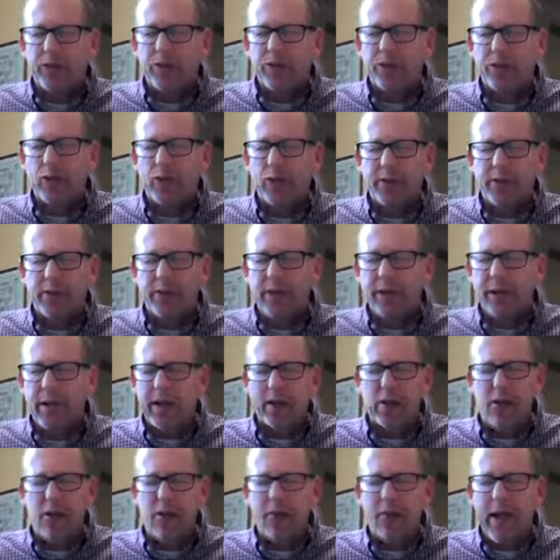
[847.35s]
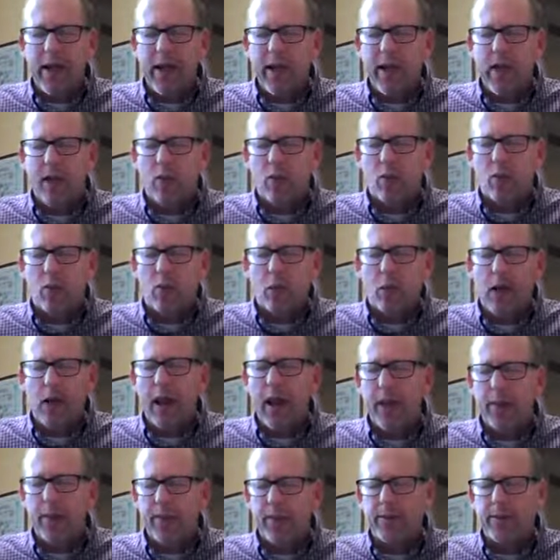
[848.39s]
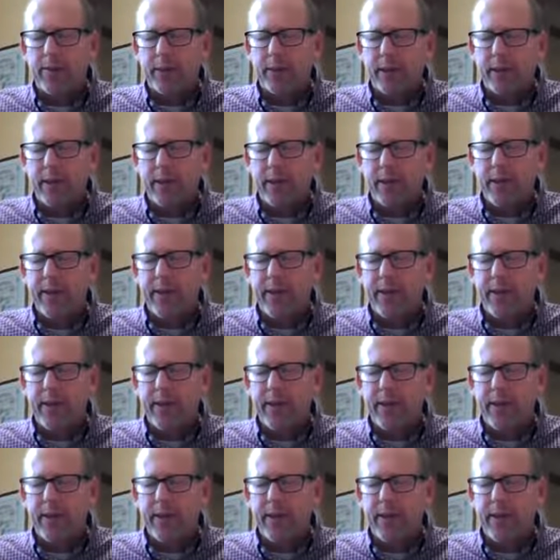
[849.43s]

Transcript: trusting that no matter what happens,